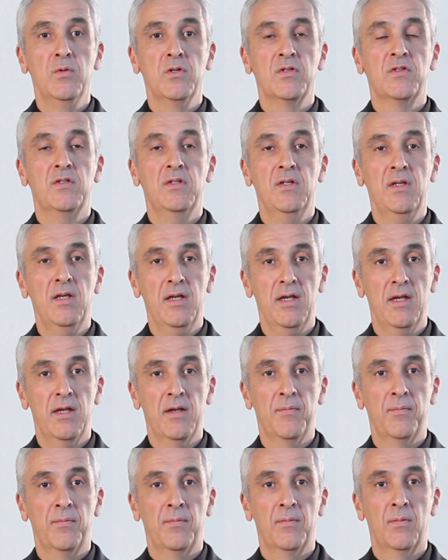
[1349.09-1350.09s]
will see
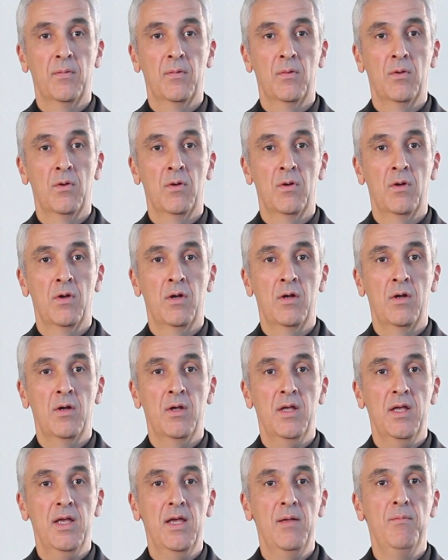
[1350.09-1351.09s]

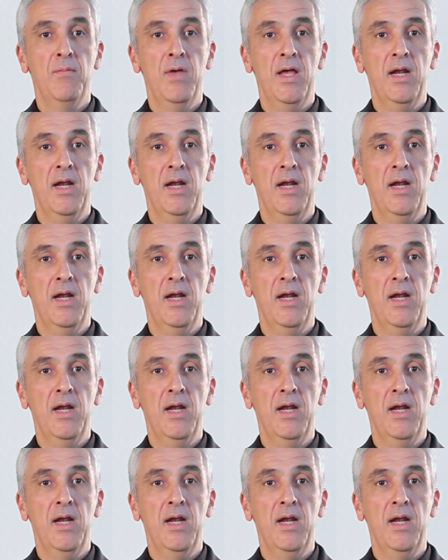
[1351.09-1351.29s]
in